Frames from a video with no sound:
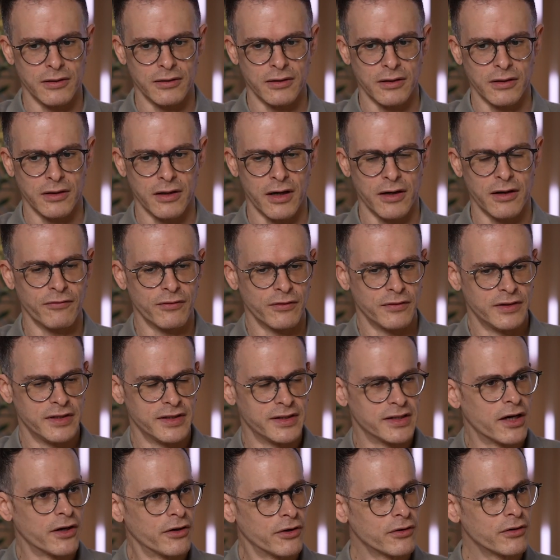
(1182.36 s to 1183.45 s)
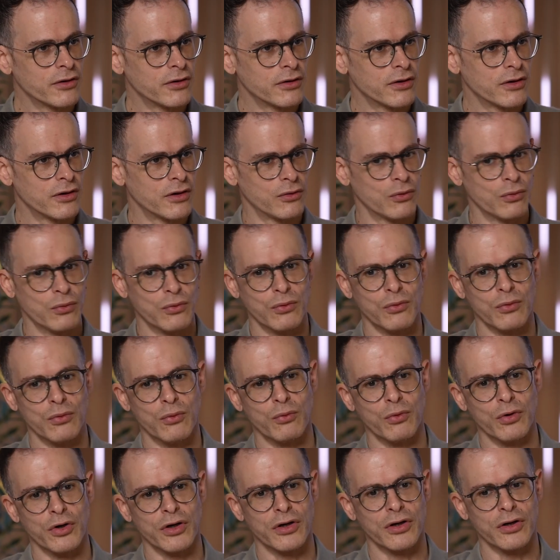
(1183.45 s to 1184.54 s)
kind of a designer, who
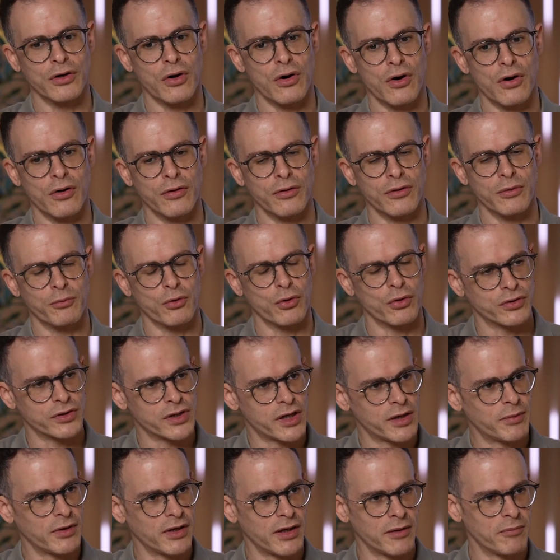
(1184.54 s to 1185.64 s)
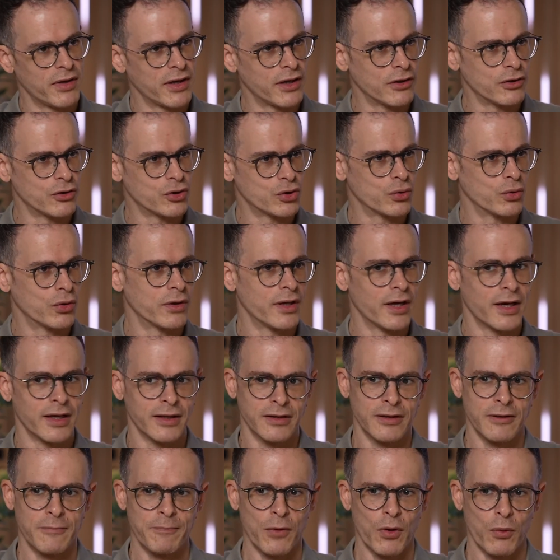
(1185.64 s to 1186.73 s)
work on the prototyping and making sure
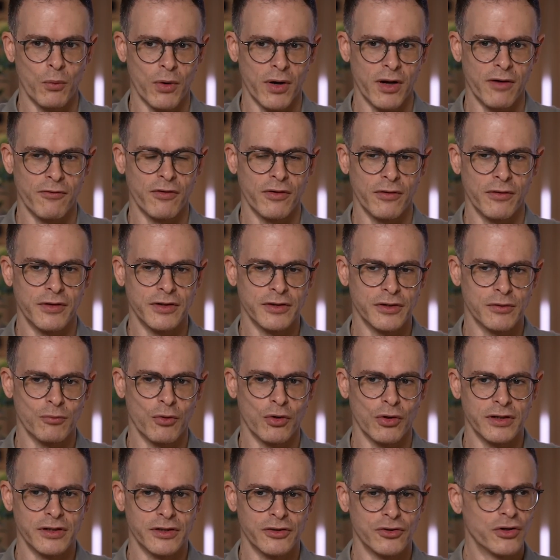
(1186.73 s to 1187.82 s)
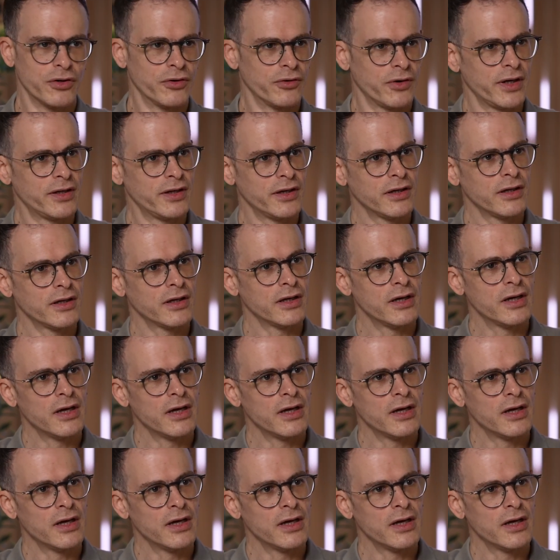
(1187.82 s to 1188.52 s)
that whatever this model is generating,